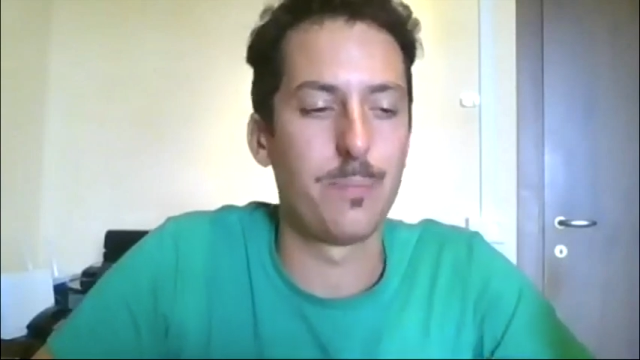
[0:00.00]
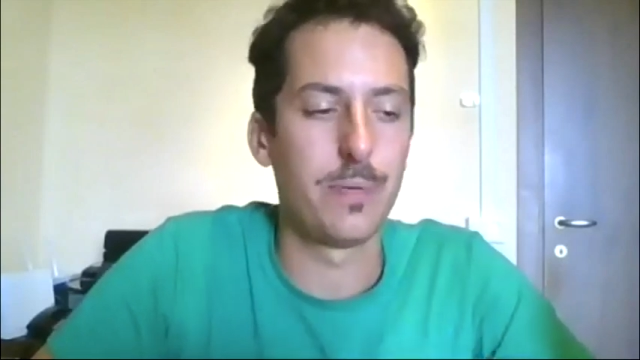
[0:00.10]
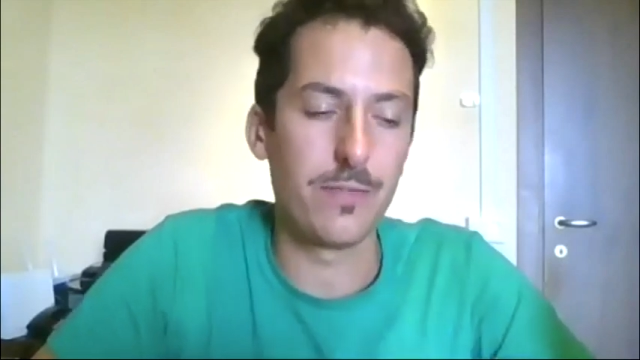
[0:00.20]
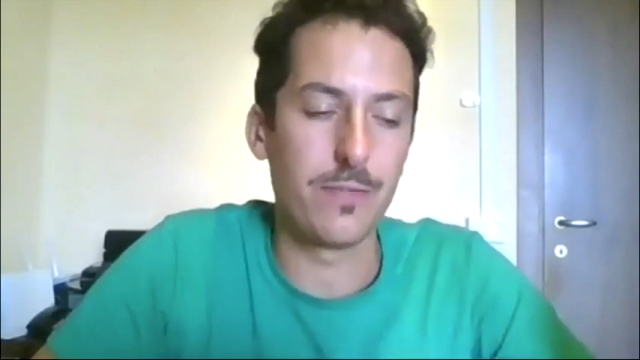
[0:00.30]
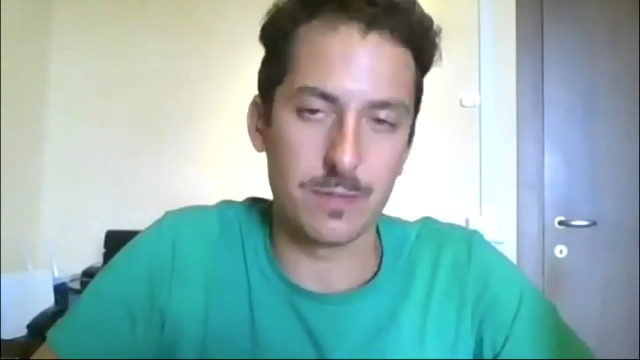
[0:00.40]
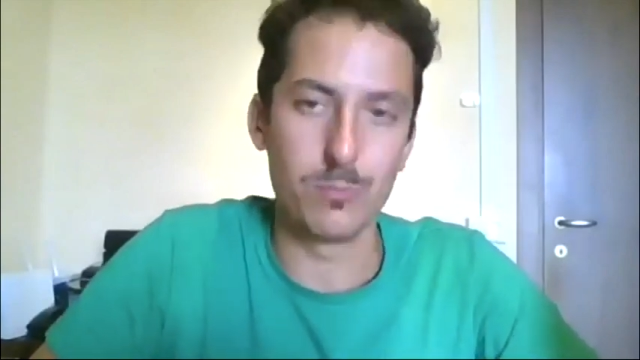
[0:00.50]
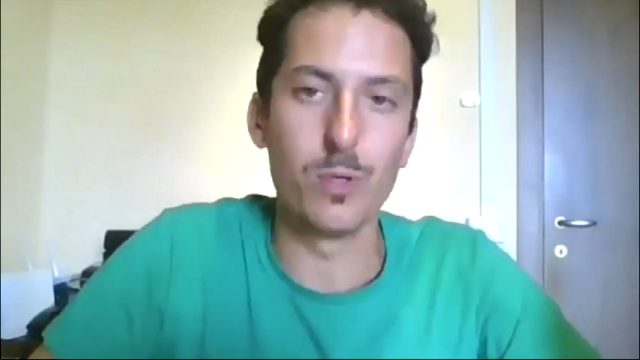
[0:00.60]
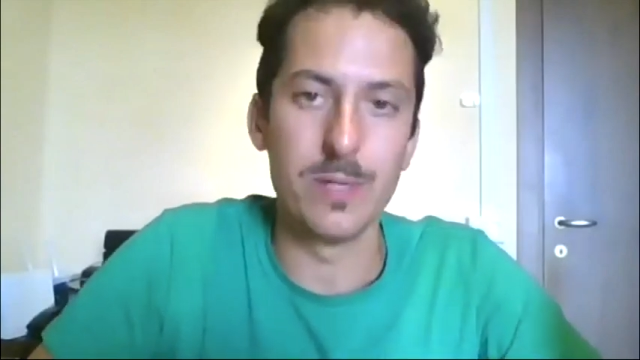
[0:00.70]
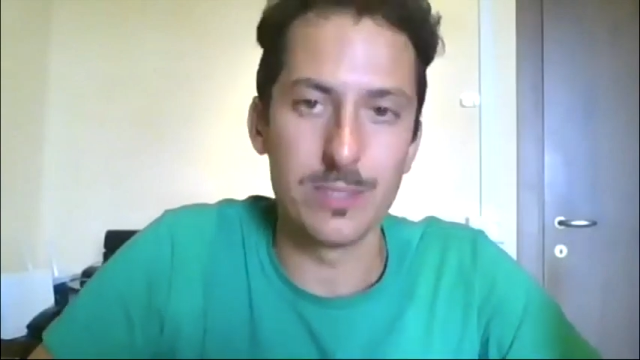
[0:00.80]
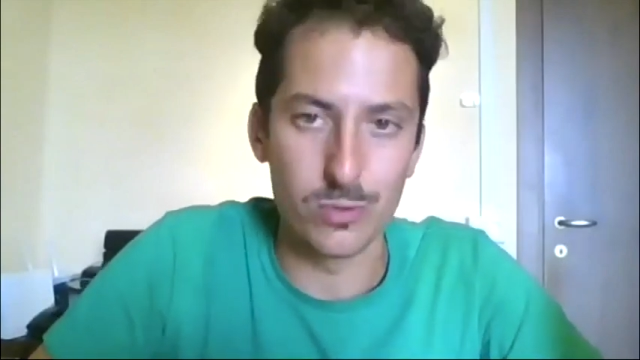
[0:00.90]
perfect
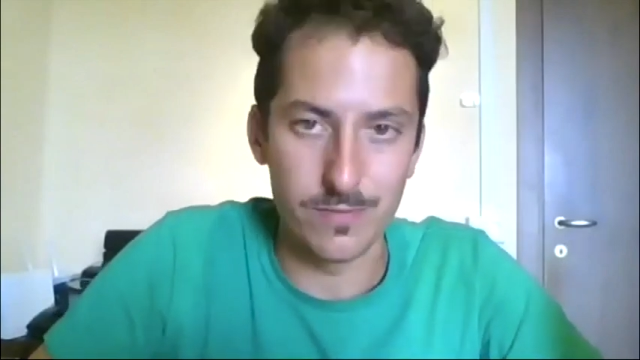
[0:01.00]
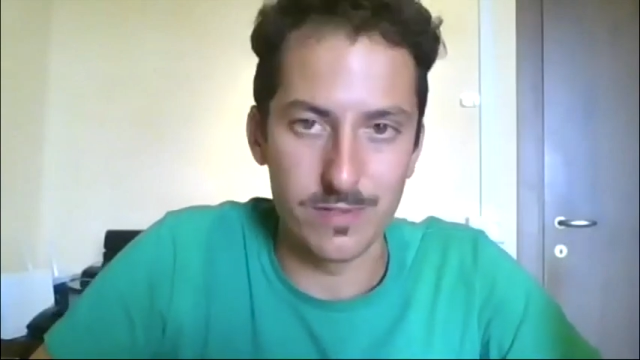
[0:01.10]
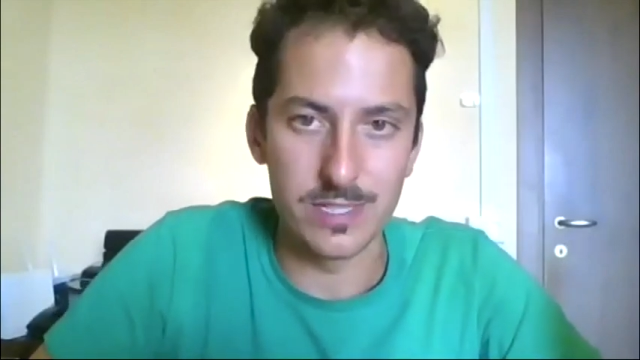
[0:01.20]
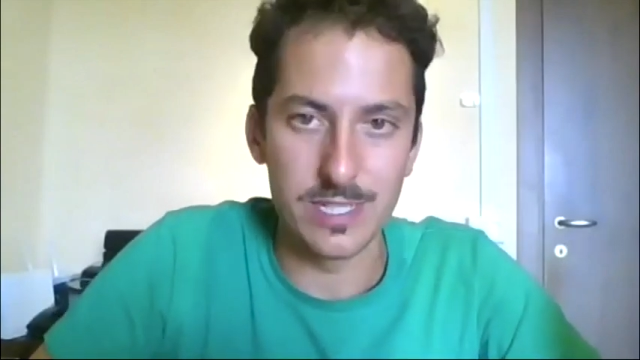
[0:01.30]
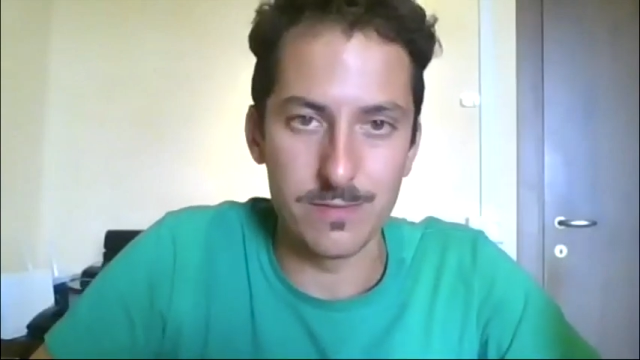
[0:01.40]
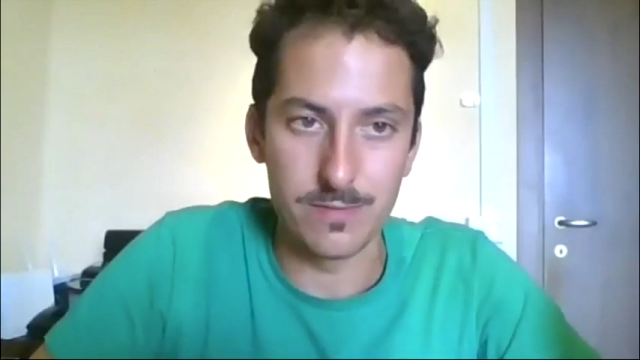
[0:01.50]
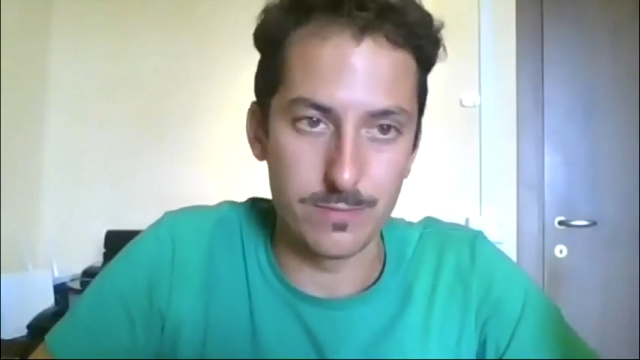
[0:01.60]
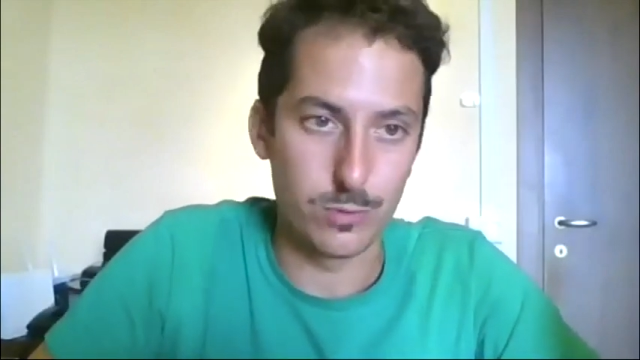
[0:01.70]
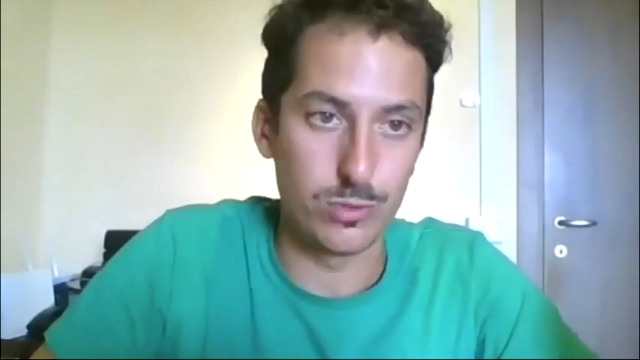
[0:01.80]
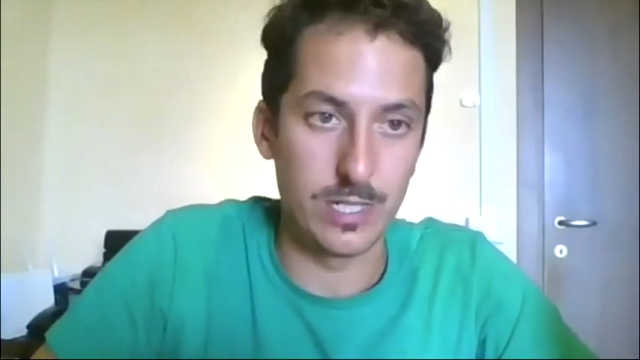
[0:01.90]
moment to drink
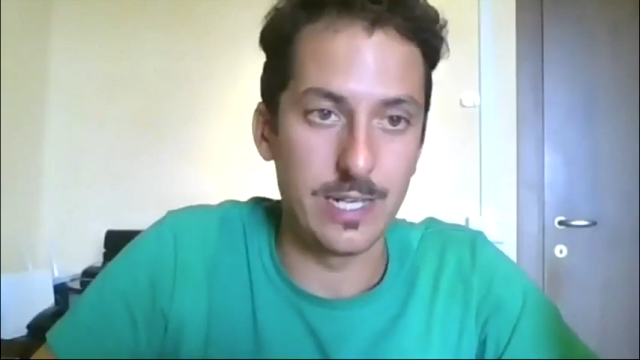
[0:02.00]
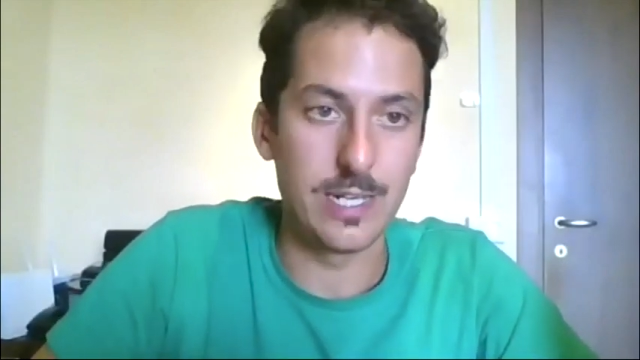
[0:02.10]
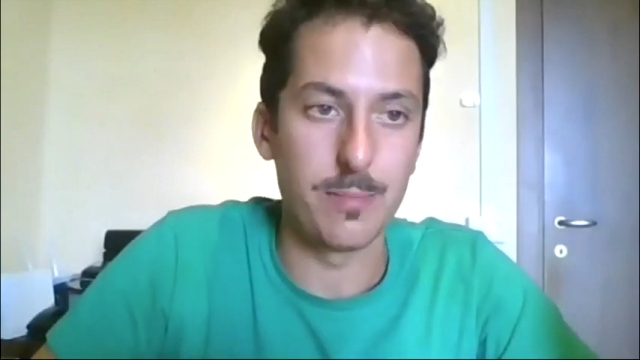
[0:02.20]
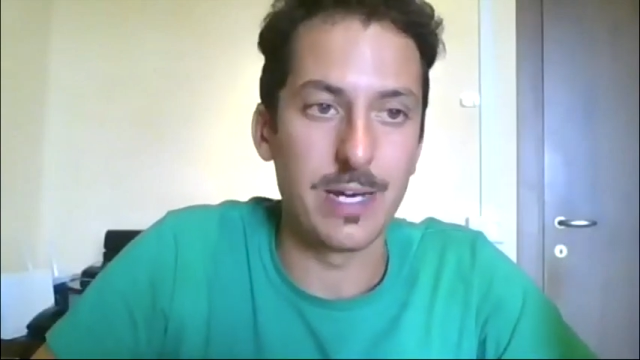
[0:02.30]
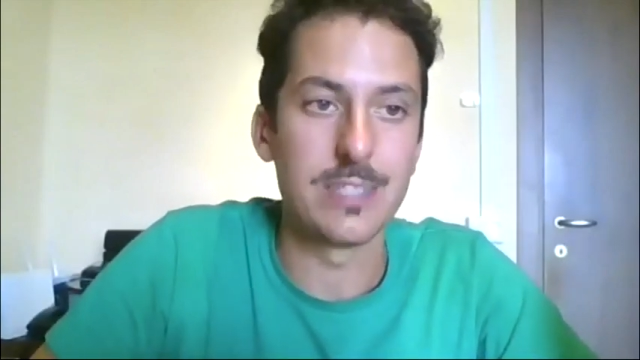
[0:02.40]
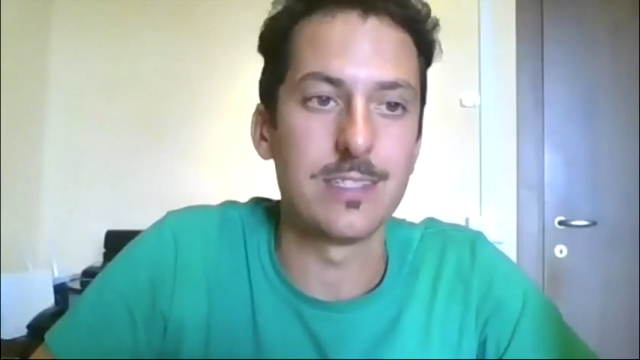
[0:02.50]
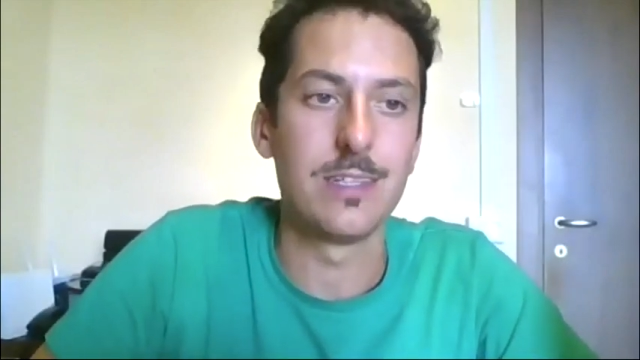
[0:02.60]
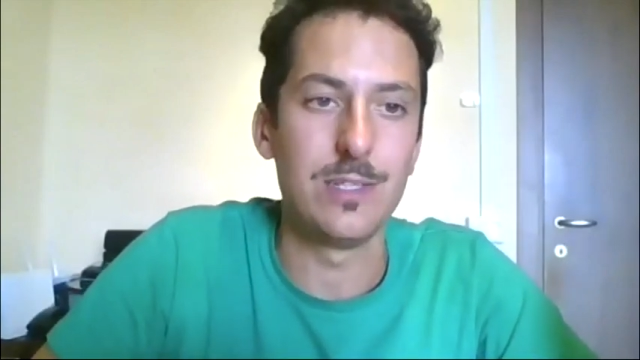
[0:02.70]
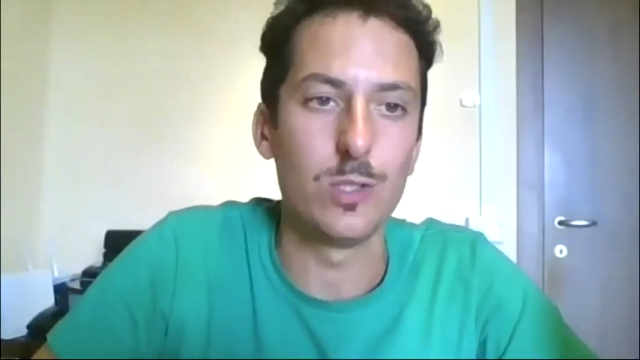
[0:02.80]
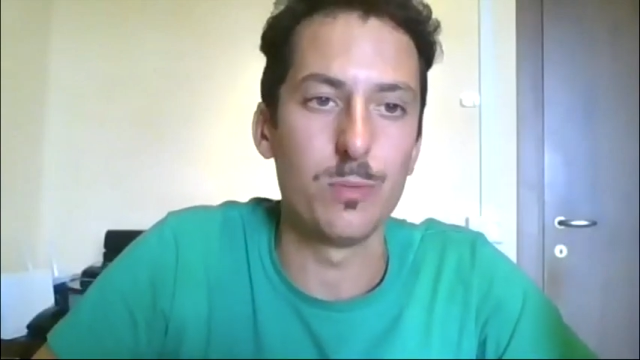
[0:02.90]
Mai Sentito,